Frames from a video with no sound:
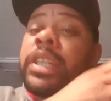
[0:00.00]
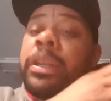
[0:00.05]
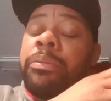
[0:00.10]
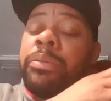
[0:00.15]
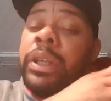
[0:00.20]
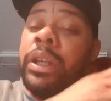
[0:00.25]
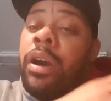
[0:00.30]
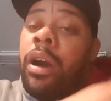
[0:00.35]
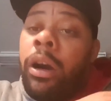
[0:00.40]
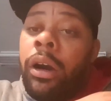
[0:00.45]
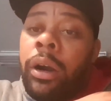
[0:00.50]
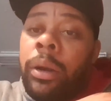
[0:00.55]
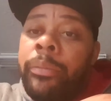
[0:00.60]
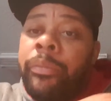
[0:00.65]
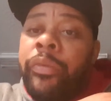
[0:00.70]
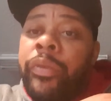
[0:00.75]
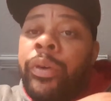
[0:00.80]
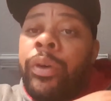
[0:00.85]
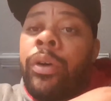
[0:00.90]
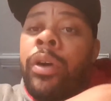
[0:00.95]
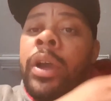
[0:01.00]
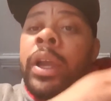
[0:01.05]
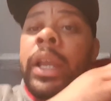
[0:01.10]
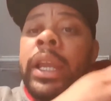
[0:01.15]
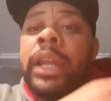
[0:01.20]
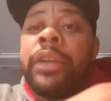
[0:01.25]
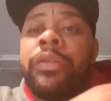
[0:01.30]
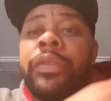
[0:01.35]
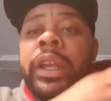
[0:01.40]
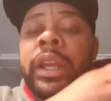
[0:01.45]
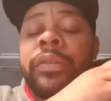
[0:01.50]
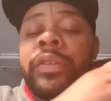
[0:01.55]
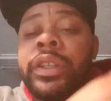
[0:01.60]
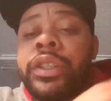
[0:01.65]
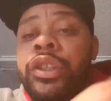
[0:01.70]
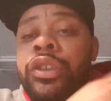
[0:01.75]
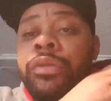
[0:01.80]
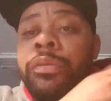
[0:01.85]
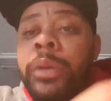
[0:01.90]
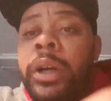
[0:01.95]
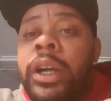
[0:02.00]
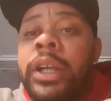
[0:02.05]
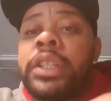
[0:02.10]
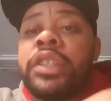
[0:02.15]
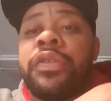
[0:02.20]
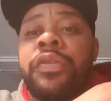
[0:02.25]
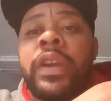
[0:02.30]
can be harmful if given too much.